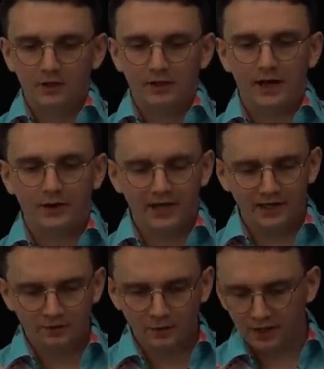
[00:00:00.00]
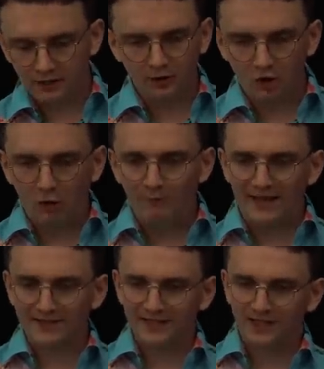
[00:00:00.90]
Now, in his work on
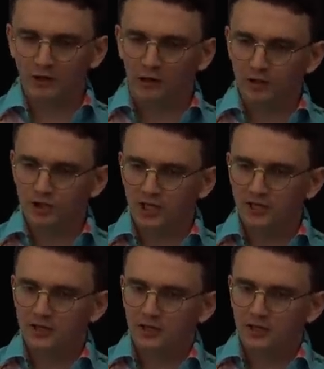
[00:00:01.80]
combat psychology,